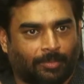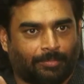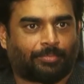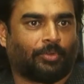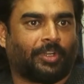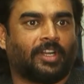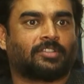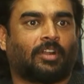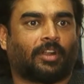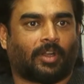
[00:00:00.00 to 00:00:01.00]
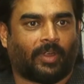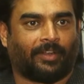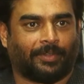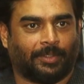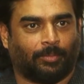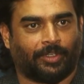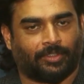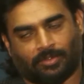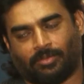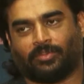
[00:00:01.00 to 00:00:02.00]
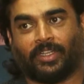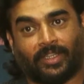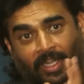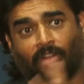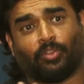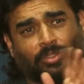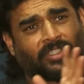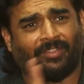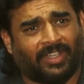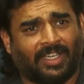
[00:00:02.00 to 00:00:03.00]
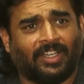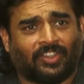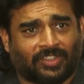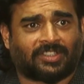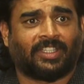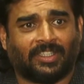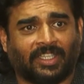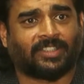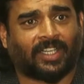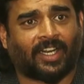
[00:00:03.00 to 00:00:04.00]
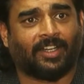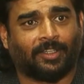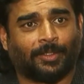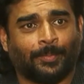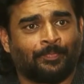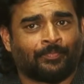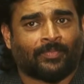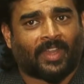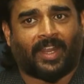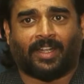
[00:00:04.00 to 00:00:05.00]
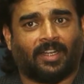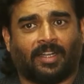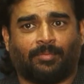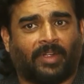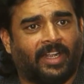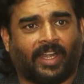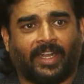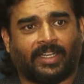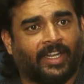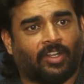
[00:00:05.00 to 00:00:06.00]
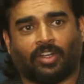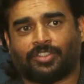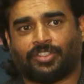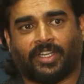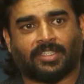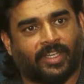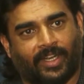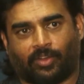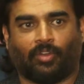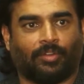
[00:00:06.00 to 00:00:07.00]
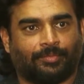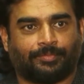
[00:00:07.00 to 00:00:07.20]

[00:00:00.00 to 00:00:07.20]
the protein is not required for the body. So those are very interesting that I learned. And my diet had not changed at all.